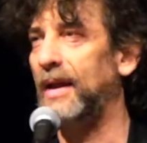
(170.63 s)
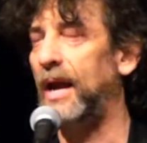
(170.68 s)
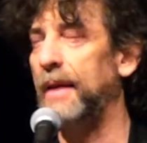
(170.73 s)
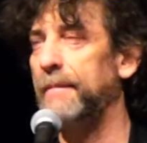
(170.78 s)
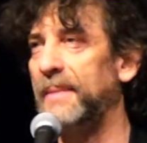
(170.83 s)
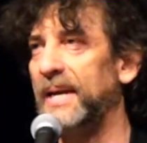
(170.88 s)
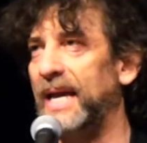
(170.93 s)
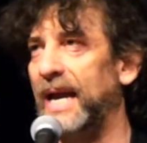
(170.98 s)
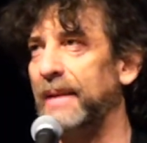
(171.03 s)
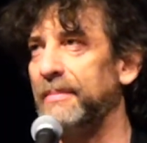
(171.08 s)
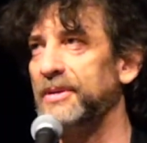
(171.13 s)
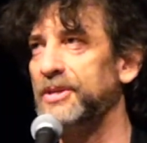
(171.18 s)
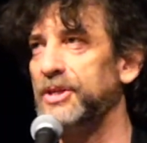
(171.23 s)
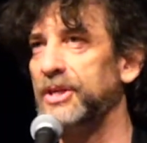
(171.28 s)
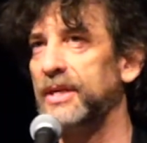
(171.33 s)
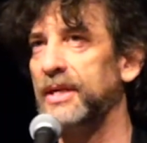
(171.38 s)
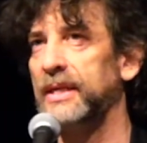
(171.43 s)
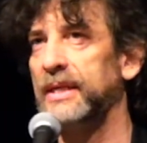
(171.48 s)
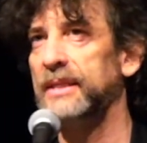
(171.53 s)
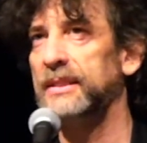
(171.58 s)
I became a
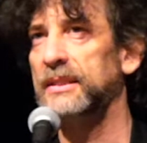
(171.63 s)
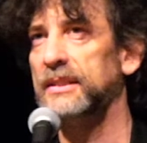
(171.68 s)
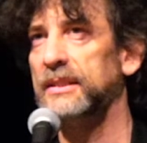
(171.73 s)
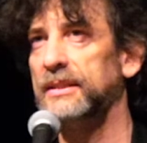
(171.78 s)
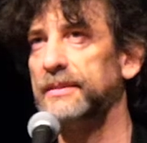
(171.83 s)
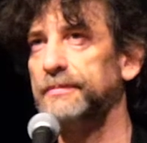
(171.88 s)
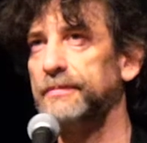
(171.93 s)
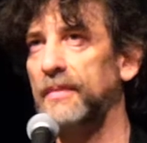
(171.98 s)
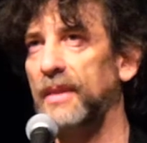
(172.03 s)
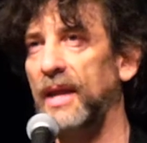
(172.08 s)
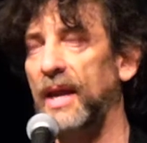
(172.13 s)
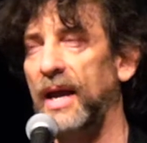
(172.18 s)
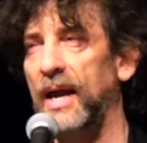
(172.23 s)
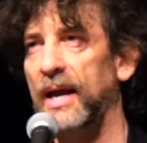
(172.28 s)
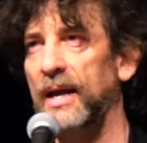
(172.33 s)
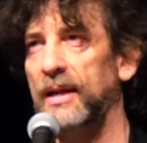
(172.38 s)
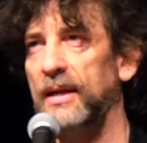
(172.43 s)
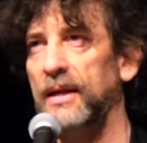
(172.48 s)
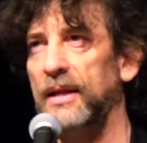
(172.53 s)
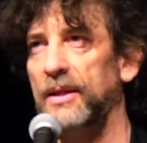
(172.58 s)
journalist,
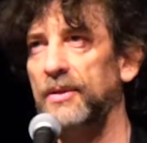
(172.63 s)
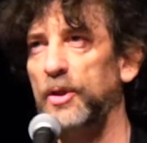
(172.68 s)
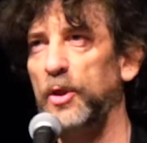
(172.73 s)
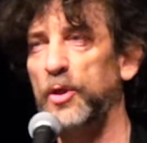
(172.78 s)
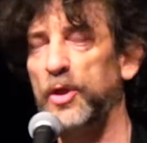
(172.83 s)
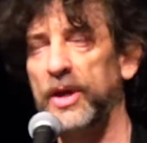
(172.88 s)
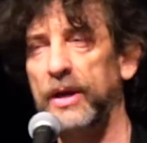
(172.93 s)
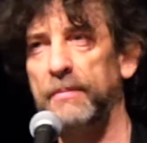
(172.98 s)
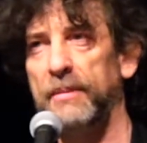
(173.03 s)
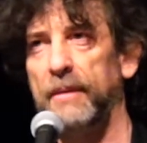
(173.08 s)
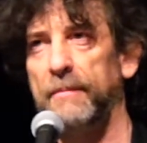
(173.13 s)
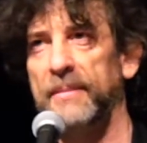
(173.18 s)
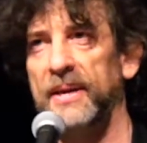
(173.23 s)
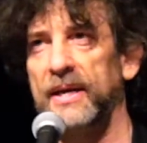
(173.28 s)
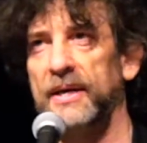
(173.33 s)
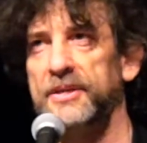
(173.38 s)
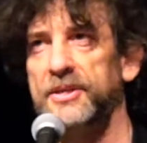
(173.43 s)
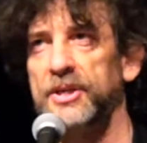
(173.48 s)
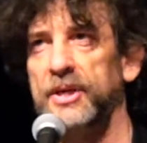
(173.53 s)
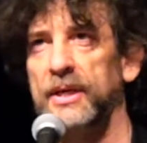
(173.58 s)
and the thing about
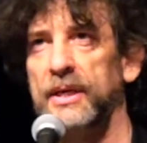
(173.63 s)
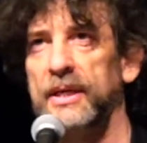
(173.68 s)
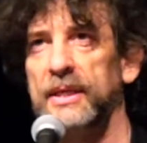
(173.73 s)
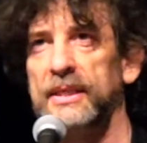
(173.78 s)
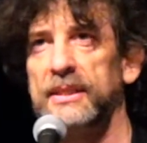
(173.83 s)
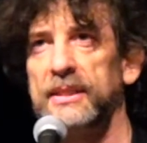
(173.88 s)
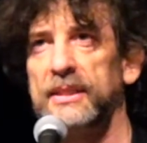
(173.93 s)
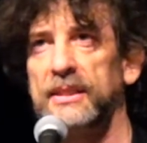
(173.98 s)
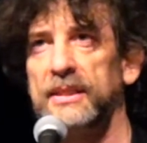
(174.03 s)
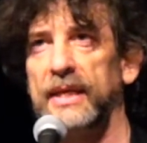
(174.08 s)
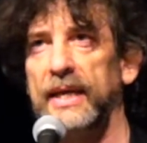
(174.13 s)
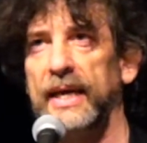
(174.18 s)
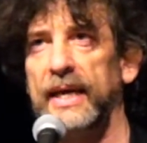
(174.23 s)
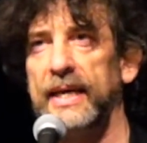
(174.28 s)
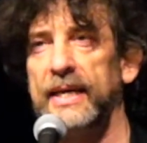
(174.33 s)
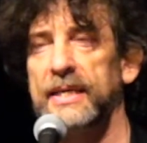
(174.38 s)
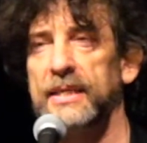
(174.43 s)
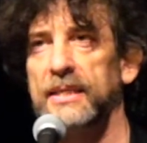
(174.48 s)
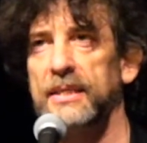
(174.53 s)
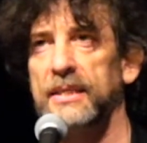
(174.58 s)
being a
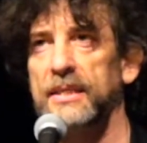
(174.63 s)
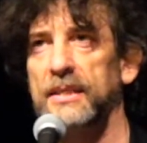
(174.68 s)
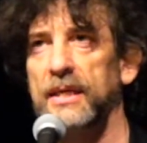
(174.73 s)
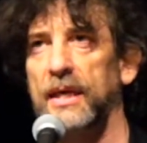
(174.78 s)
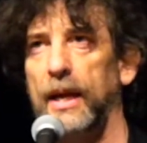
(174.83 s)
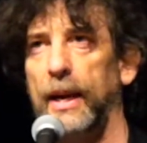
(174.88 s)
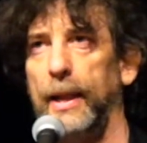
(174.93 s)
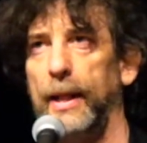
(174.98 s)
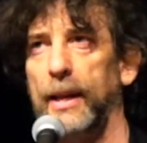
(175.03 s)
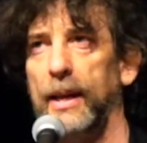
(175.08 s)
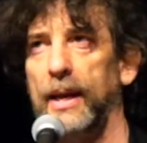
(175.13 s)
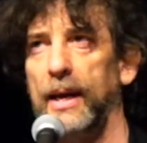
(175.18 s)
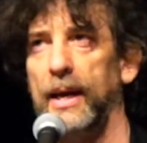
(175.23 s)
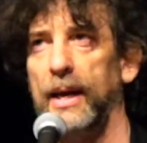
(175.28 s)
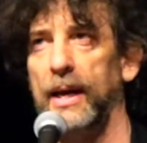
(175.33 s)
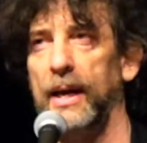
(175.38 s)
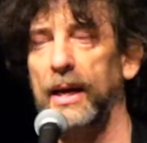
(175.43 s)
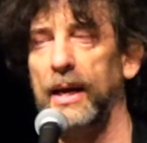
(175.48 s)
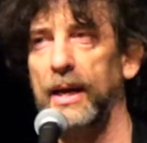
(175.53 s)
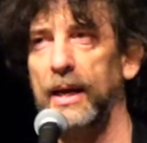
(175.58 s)
journalist is
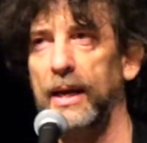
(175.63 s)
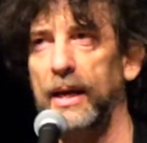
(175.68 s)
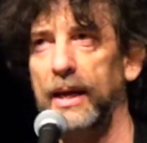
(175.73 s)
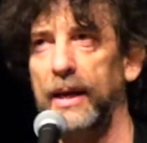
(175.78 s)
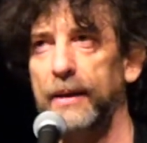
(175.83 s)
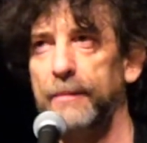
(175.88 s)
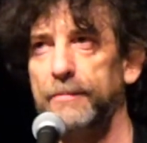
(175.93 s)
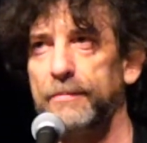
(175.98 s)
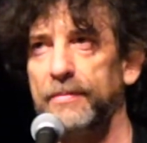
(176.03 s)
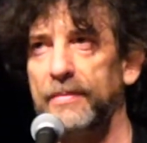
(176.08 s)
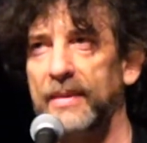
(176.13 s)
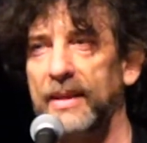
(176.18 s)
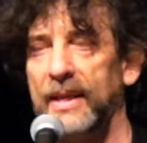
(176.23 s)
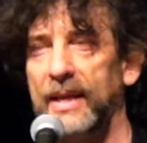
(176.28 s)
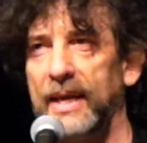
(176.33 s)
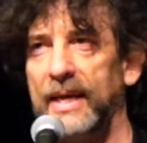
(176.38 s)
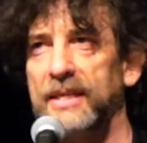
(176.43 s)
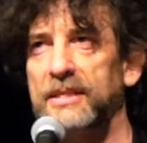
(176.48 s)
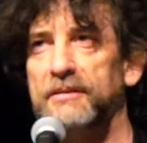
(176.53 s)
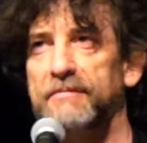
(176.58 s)

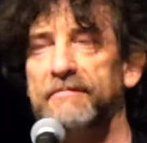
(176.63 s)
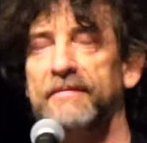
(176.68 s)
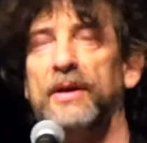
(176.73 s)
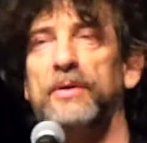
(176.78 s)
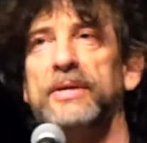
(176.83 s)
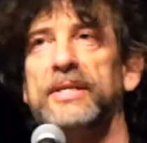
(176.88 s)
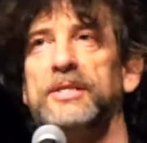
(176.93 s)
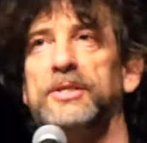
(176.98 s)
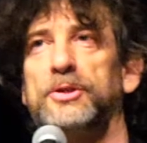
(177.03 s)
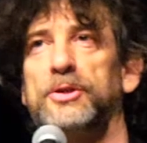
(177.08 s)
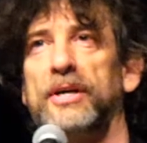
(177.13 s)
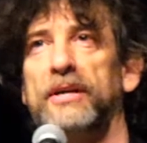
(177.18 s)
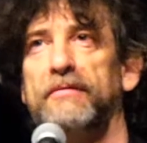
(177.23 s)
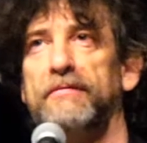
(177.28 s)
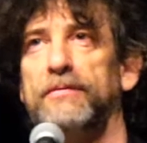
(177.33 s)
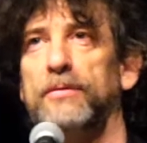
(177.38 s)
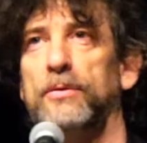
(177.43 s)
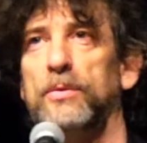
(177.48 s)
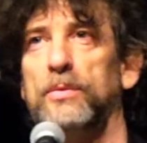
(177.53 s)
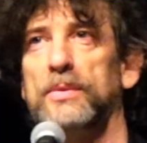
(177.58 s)
it's very
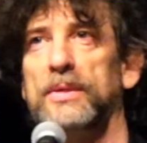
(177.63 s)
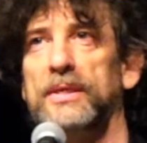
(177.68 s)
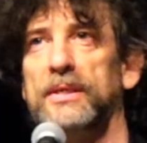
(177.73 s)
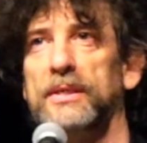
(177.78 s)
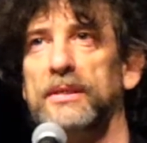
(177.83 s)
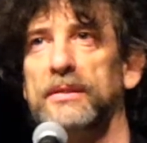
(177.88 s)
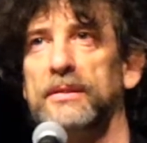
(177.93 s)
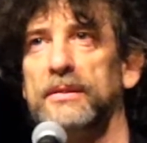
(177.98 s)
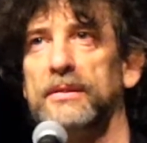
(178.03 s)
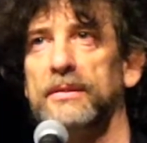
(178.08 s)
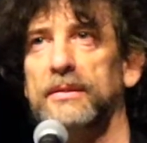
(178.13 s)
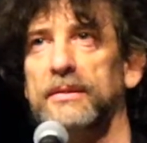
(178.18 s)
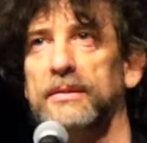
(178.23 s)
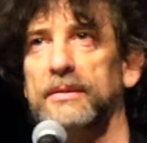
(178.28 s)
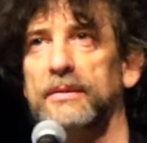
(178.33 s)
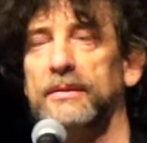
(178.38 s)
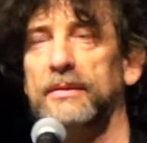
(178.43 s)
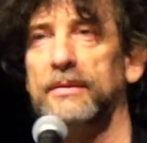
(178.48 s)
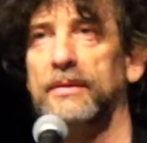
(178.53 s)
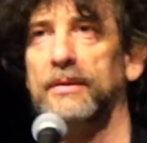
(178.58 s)
straightforward.
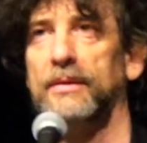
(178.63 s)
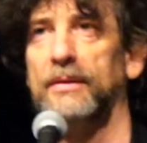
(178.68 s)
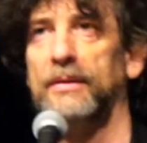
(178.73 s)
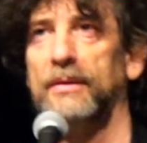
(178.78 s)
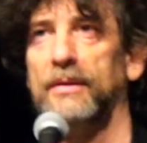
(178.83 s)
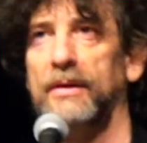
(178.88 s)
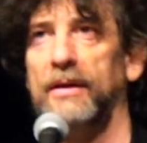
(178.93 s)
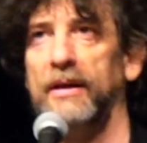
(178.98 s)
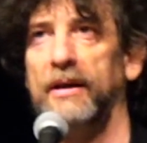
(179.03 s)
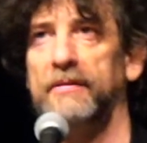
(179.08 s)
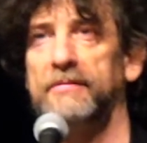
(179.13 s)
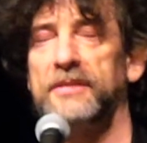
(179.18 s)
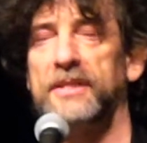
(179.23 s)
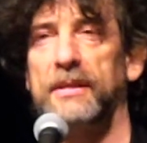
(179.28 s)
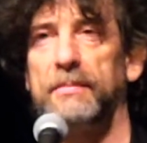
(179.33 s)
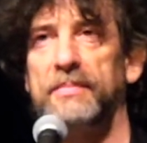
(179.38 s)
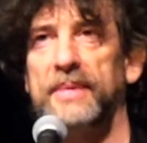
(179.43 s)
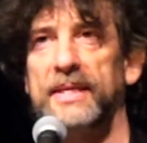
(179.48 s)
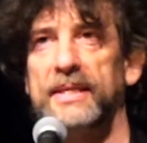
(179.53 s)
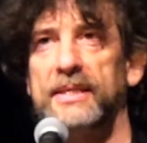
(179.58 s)
If
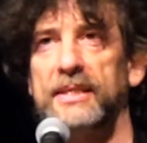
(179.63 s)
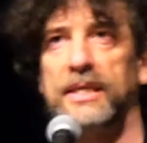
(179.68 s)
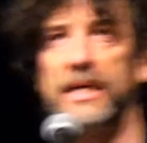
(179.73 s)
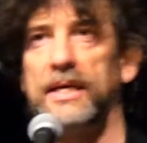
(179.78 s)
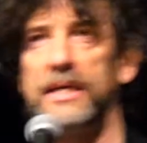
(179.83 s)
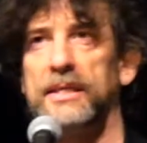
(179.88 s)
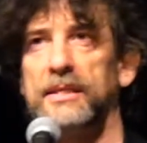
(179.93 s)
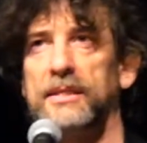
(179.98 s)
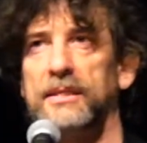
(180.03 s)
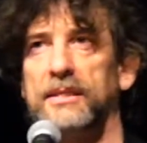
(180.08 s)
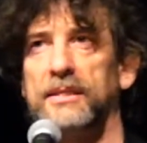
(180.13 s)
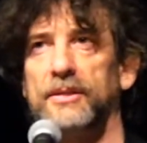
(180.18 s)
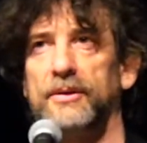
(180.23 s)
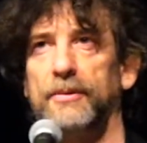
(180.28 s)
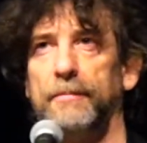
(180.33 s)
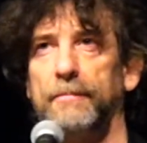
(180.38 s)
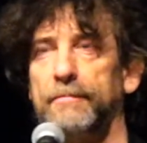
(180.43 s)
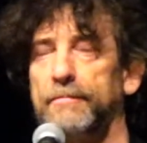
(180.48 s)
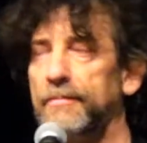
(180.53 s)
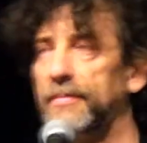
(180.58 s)
somebody
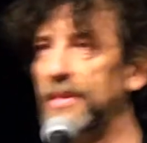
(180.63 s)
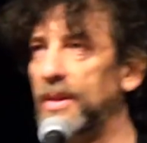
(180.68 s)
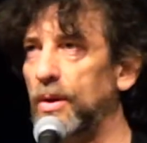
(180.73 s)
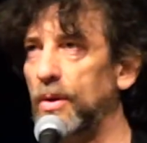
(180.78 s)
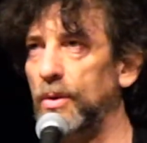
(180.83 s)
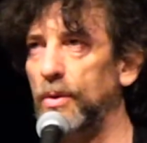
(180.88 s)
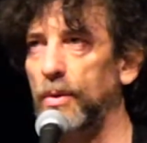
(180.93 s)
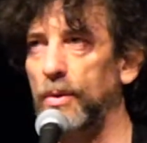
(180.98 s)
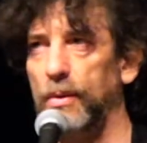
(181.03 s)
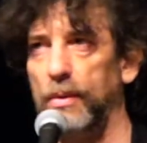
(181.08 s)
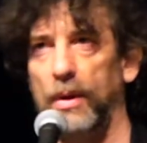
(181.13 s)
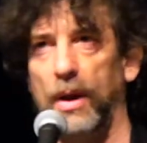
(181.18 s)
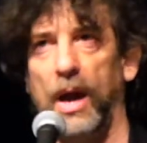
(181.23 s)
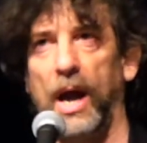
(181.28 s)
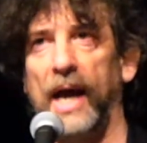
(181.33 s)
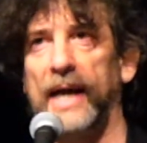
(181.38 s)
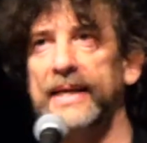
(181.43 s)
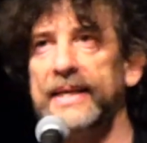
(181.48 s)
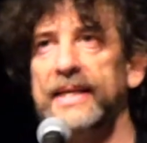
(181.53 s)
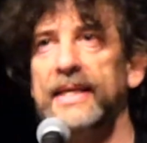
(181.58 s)
says,
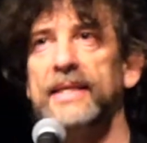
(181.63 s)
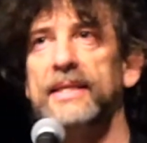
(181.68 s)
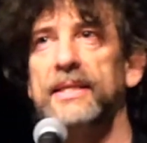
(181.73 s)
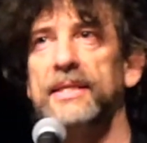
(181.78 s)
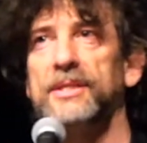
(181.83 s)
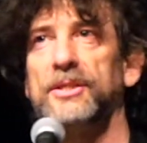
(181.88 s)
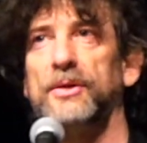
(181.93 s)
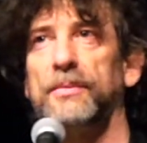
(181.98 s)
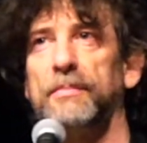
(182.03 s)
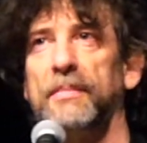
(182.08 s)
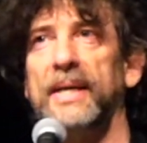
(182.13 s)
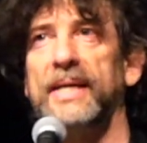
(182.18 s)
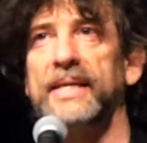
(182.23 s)
I need this on